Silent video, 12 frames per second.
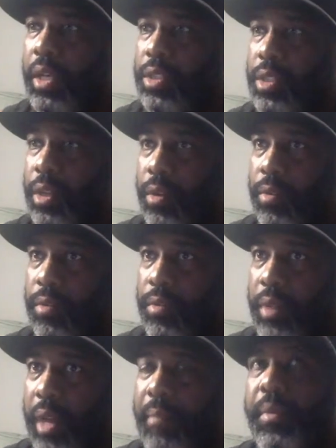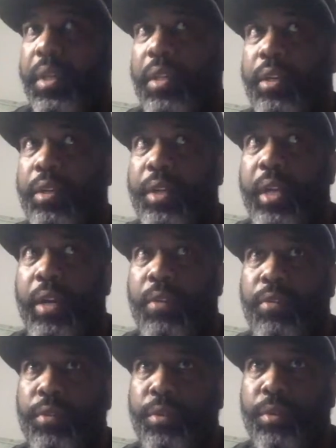So I've been there now
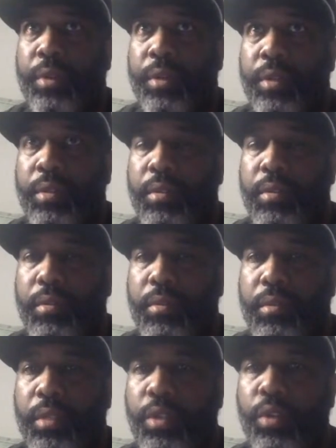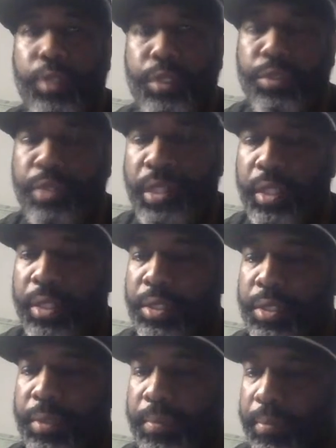for a little over 3 years.